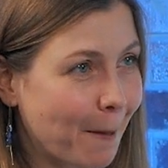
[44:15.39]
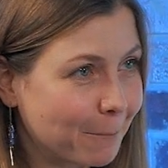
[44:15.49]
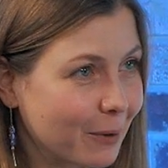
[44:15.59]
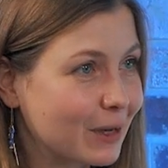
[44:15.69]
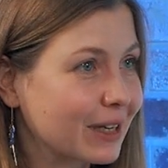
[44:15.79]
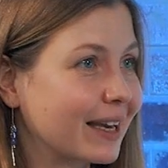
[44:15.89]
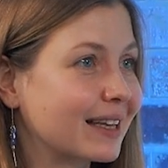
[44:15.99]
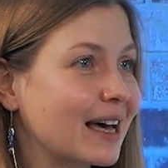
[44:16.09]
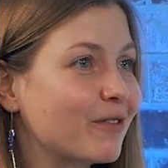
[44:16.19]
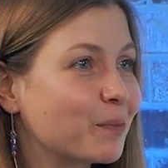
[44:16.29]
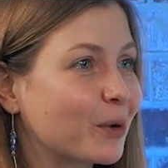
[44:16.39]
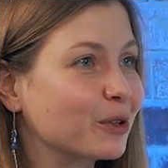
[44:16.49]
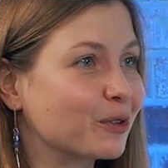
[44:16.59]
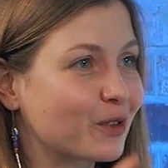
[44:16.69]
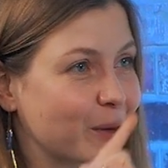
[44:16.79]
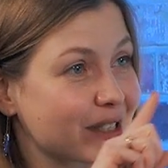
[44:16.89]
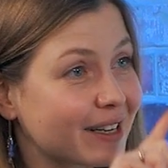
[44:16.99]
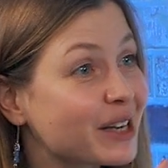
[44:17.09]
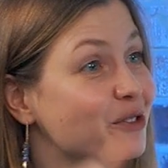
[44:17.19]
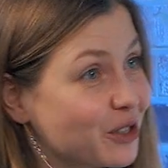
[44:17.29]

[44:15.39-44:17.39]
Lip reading: doing like another product from scratch,